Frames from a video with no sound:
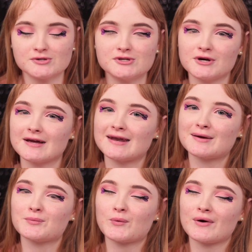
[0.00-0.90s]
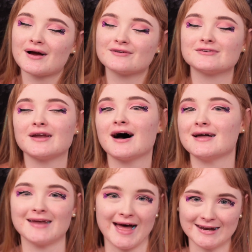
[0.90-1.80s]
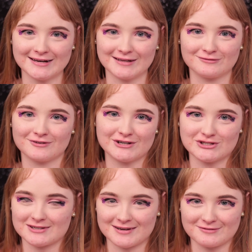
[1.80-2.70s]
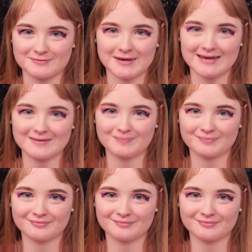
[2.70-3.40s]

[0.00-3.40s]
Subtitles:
So you're getting more of an unedited version of me.